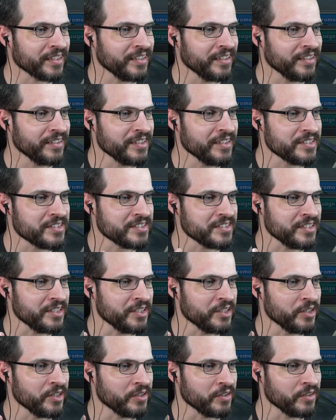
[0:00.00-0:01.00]
Let's see
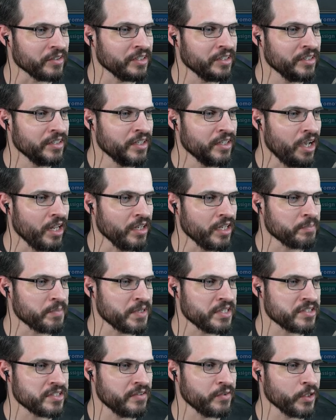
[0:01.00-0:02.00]
here. Unlocked by
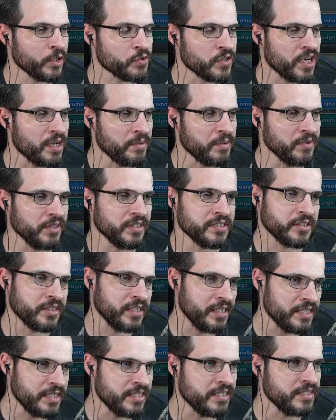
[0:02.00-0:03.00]
discovering a tribal village. Okay,
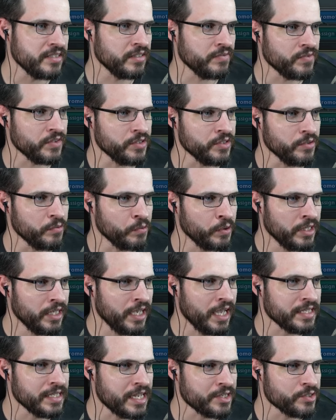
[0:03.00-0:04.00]
that's easy enough to do.
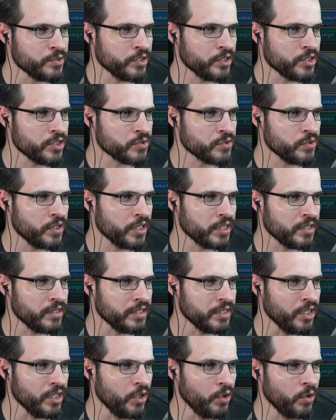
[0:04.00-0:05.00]
Allows you to construct the
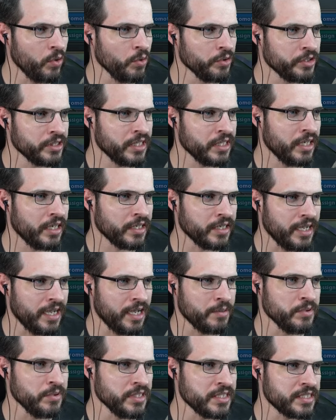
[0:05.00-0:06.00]
old God
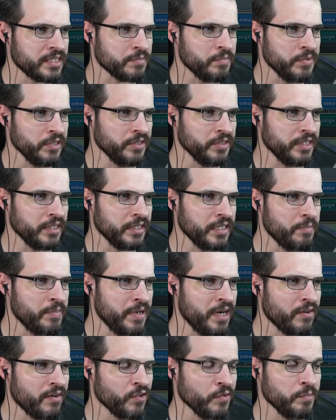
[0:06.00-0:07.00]
Obelisk building, a
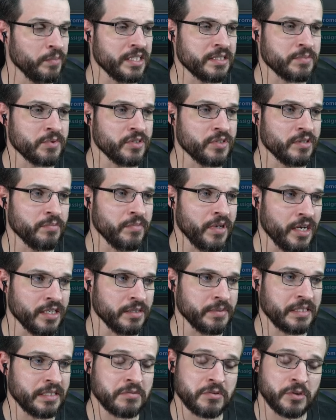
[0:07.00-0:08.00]
powerful replacement to the
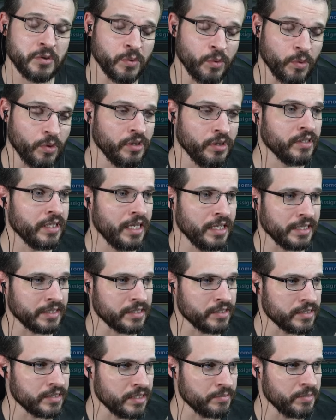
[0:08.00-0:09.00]
monument. Cool. I'd like to
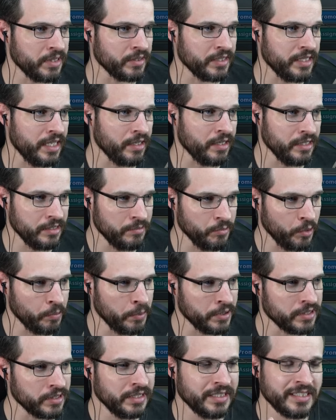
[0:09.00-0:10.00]
see about that in a moment.
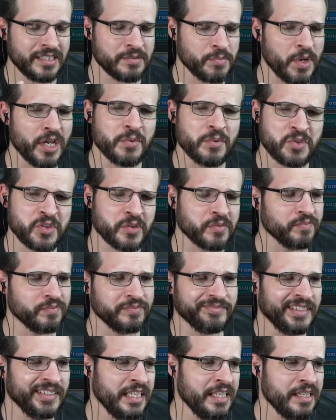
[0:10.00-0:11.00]
These monuments are
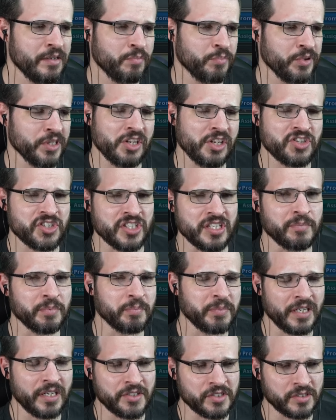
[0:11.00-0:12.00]
pretty cheap, but
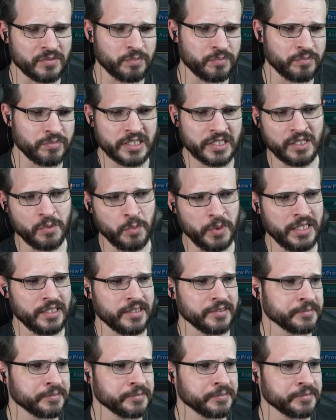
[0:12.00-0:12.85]
also pretty weak.